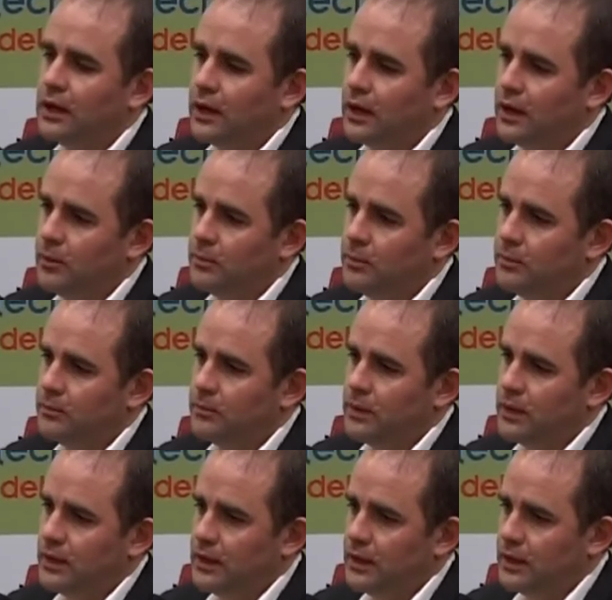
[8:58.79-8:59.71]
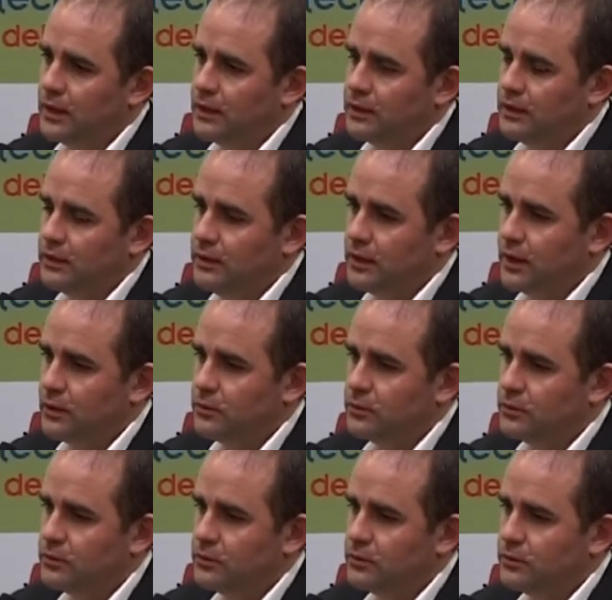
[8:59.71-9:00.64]
You
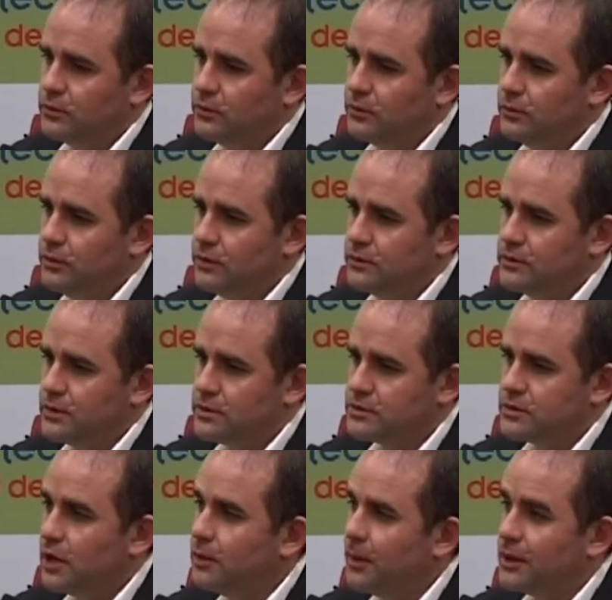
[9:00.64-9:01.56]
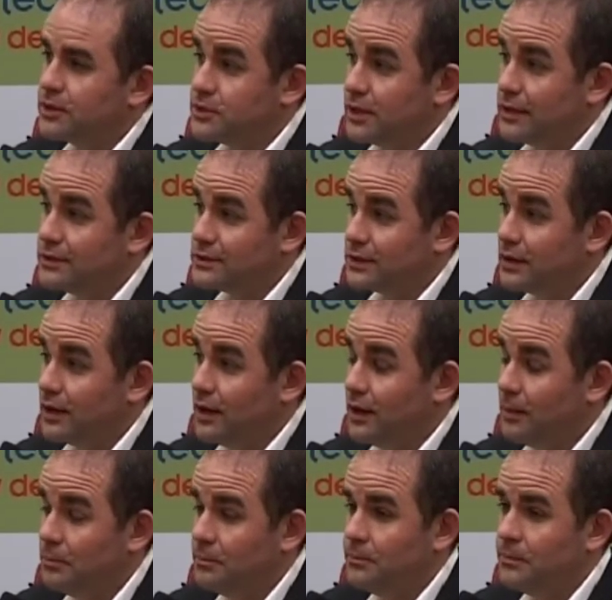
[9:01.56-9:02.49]
know, there's so much yet to
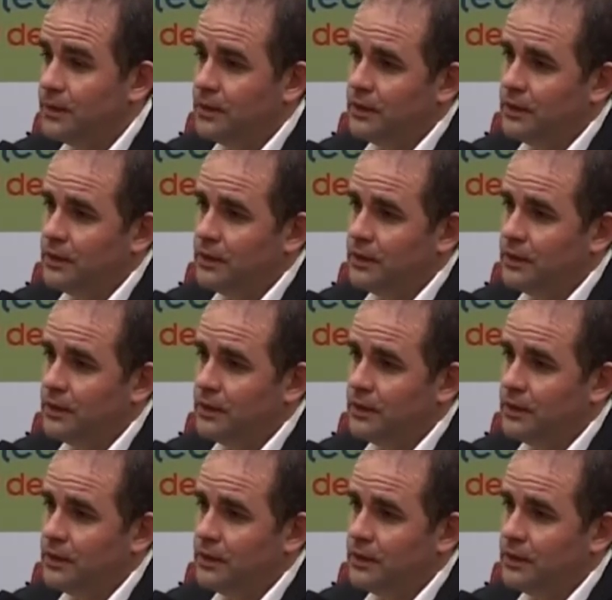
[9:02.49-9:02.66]
come.